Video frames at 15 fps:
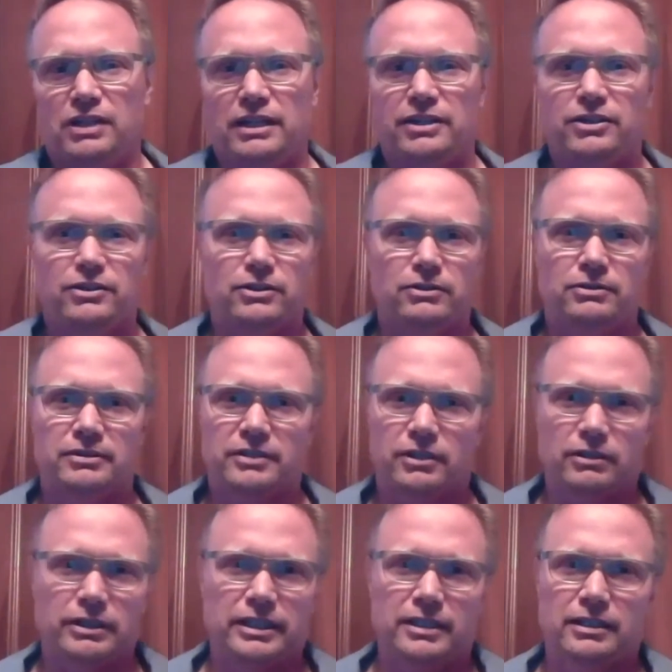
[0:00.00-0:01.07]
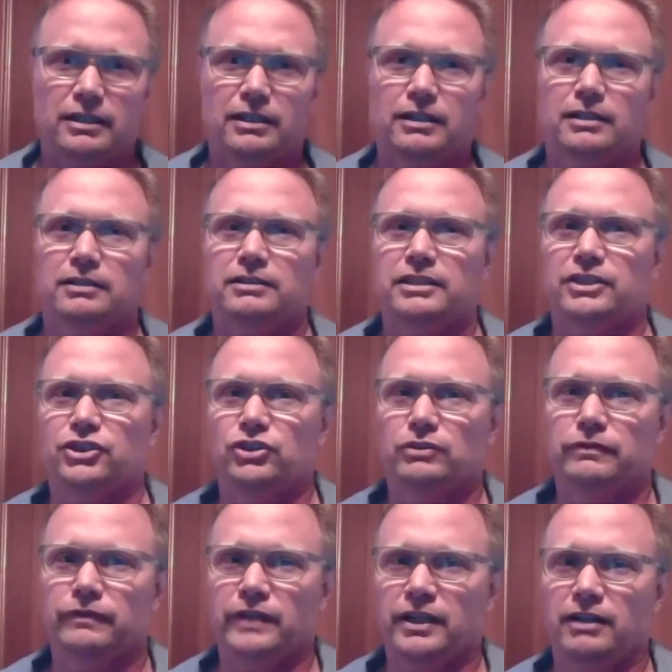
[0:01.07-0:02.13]
and you do 30, did you
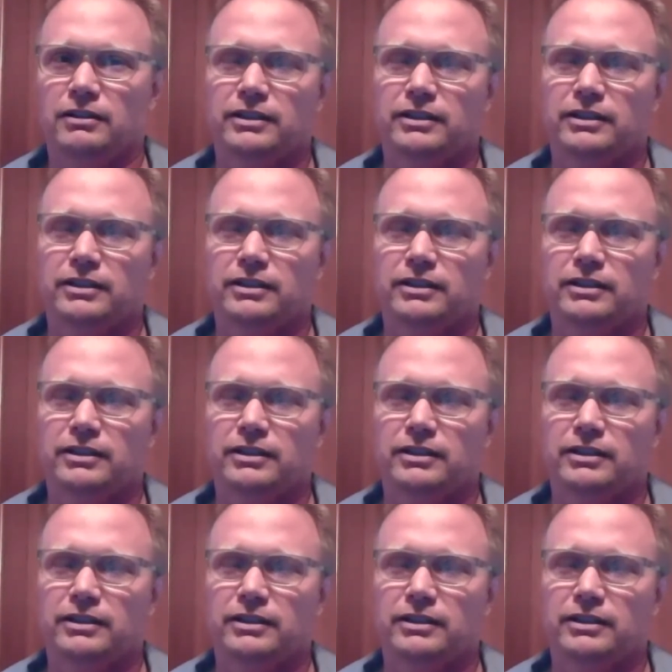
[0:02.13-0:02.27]
fail?